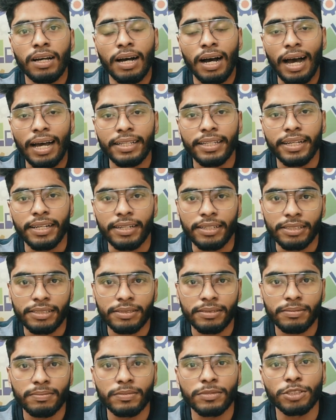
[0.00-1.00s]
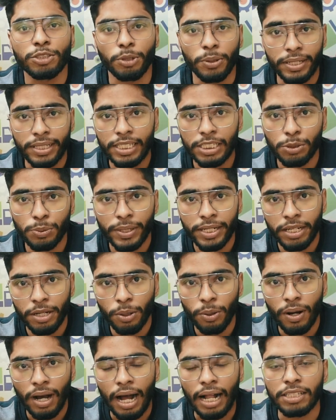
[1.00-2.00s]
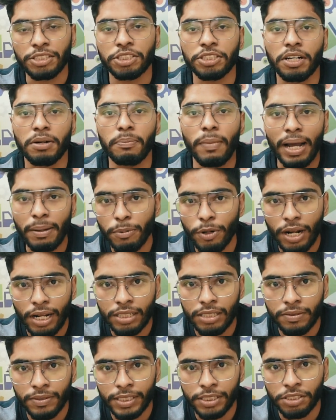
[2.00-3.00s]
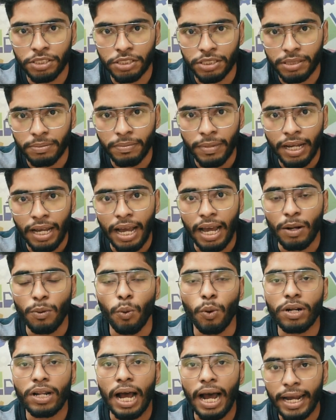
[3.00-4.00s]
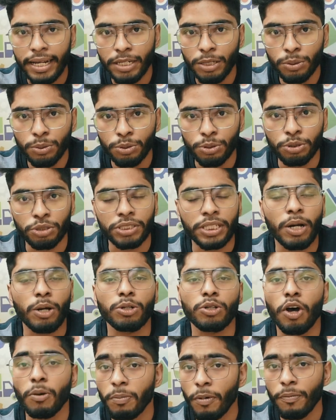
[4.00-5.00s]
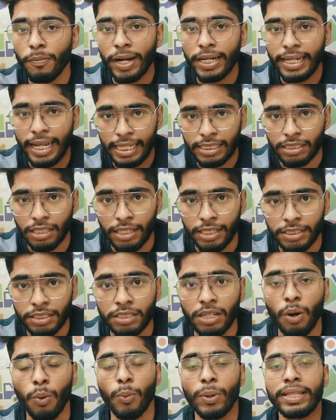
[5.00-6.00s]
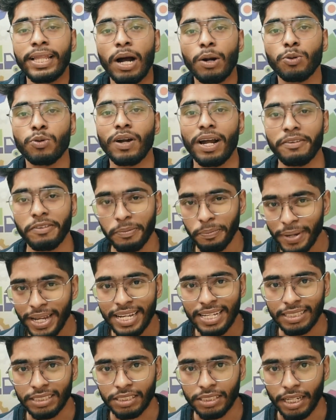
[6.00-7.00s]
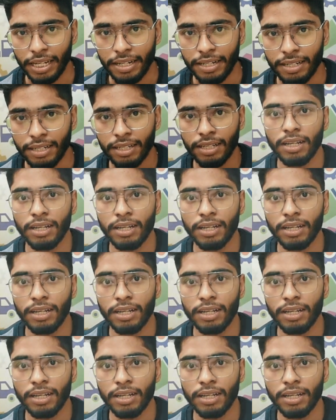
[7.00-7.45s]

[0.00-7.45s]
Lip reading: Hi there. So in this video, I'll share my productivity system and what I do to stay on top of my task list without driving me insane.